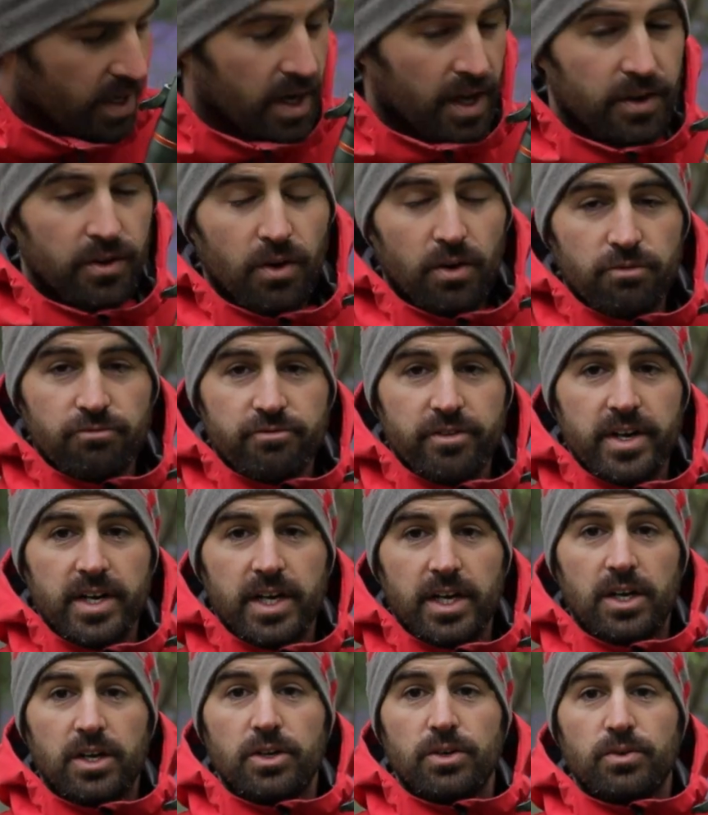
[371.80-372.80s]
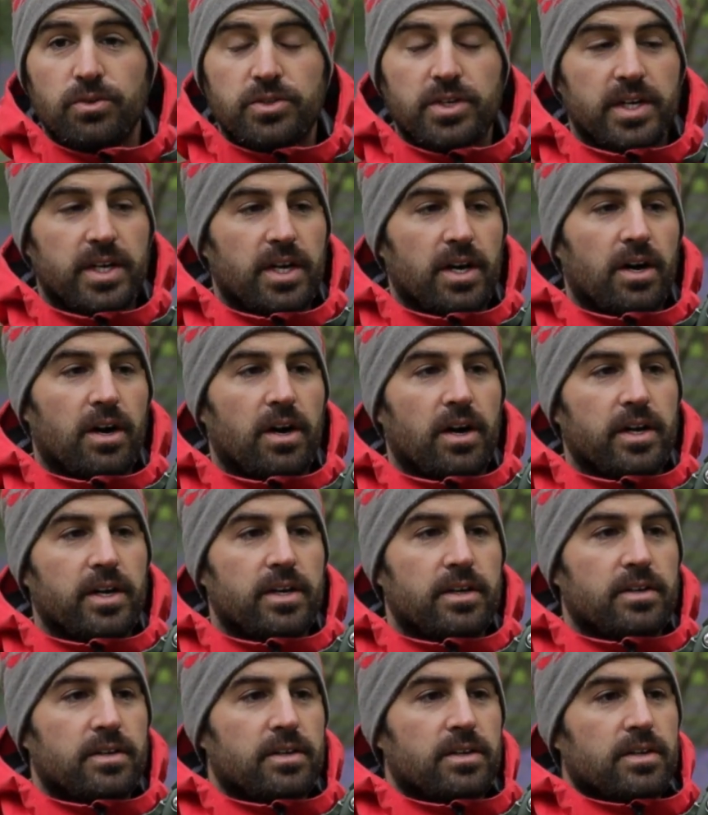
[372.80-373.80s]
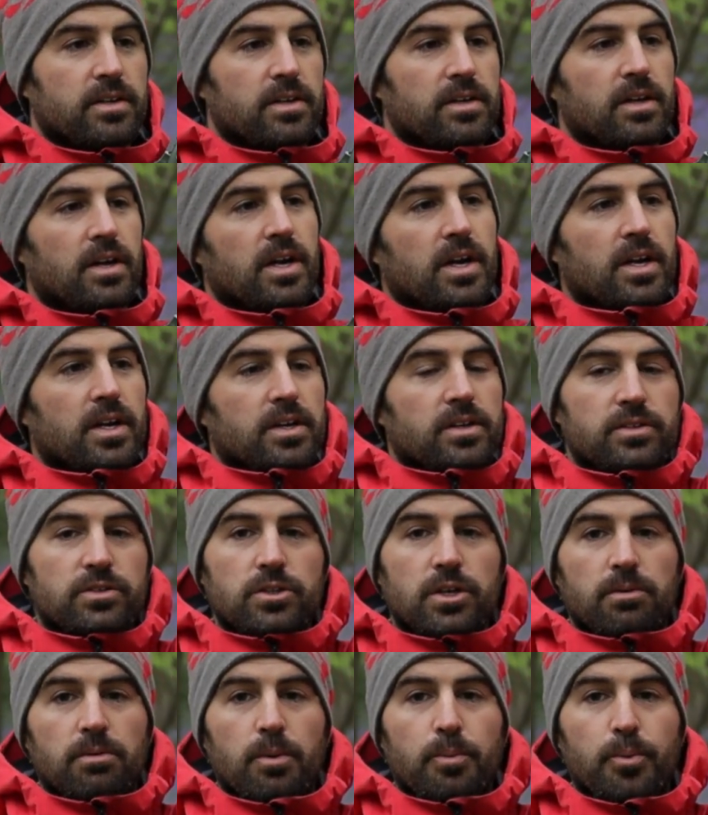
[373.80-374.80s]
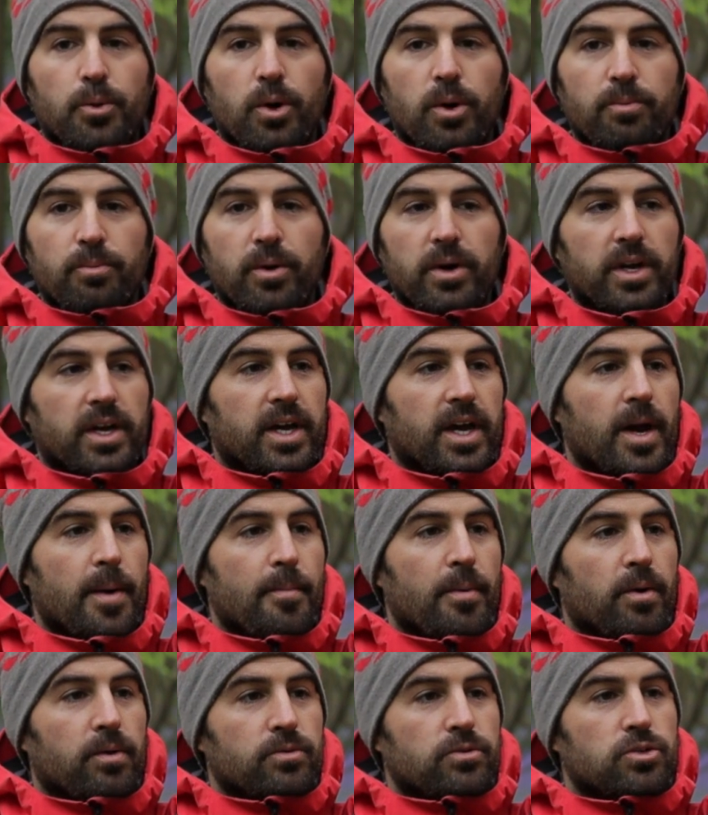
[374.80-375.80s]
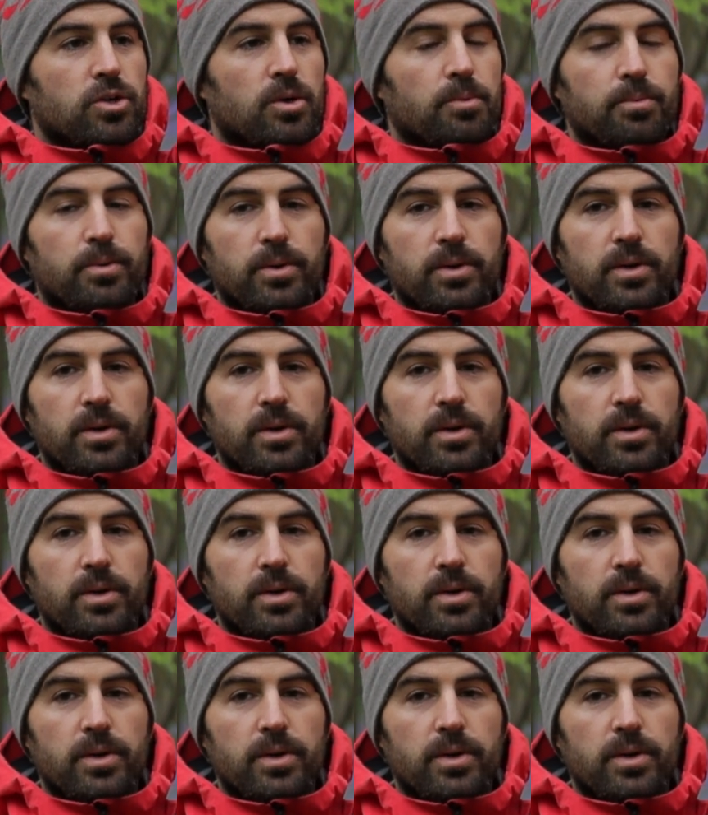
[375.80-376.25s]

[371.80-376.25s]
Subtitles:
and not really lose any height. By the time I put my camera on top